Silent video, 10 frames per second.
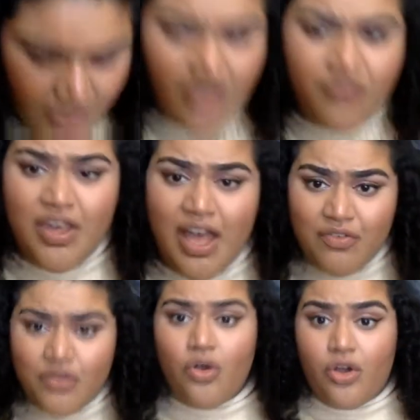if you
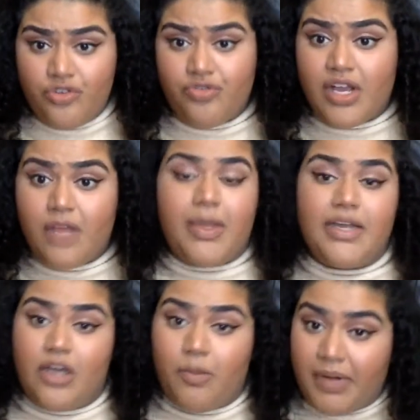haven't got a drink by
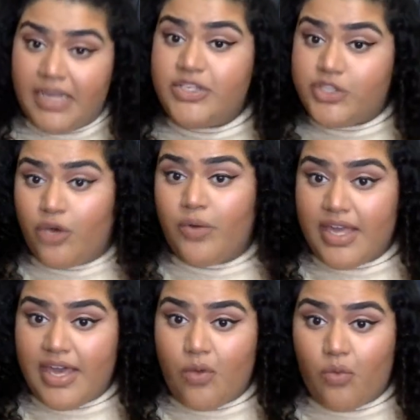now, please go and
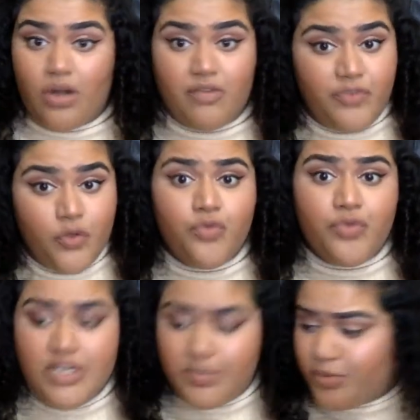get one. Feel
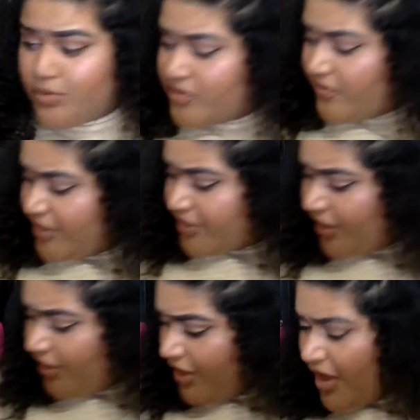free to pause the video.
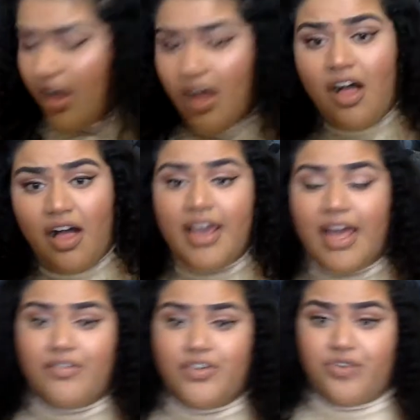I
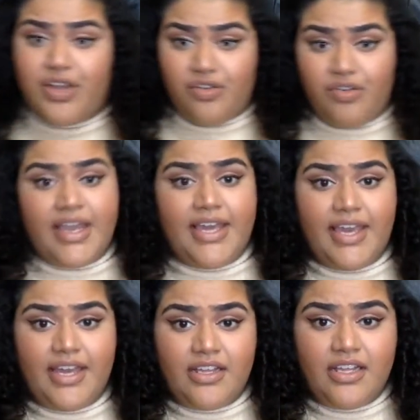have a drink right
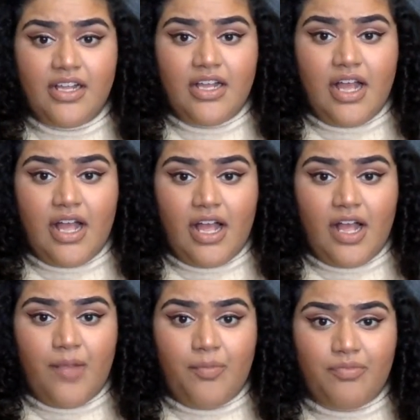here.
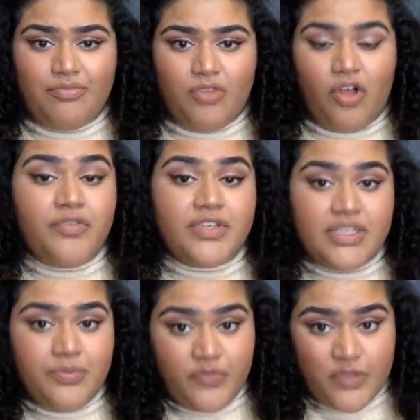Um,
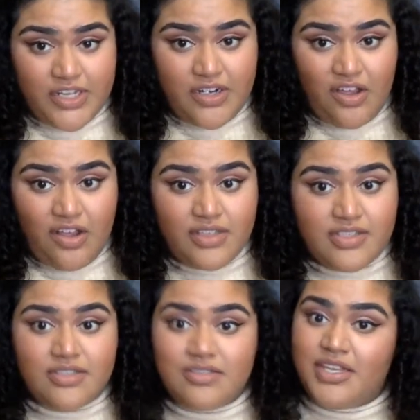obviously, for the
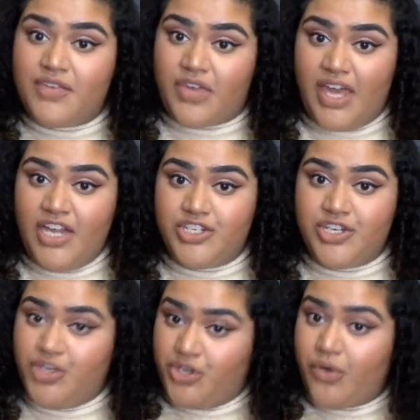glass, if you're
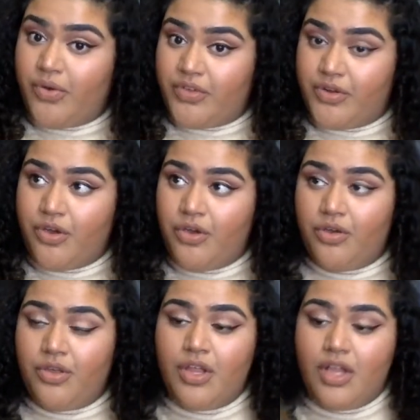Asian, you know if you
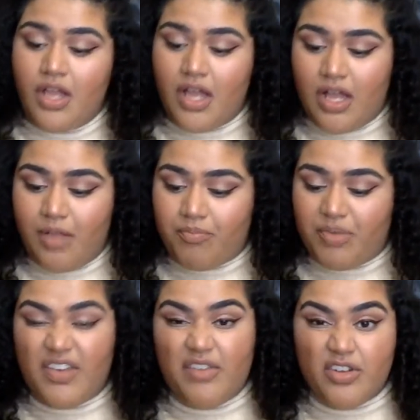know. Um, my
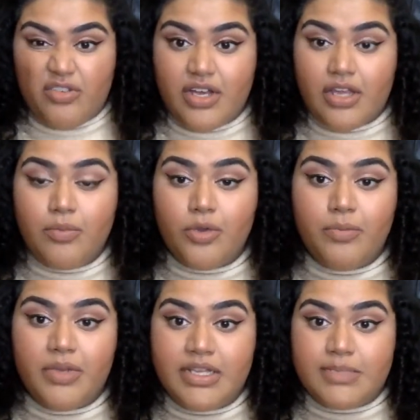favourite drink at the
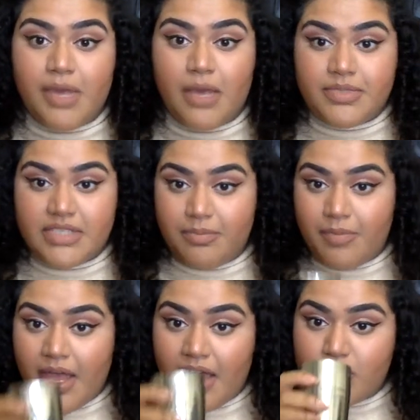moment is Pepsi
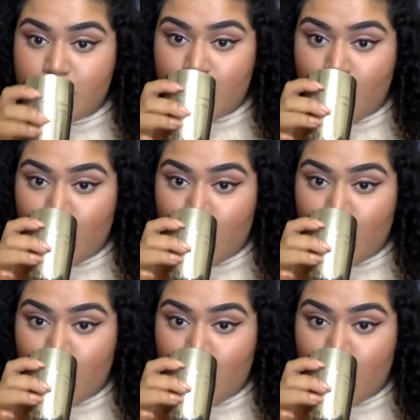Max.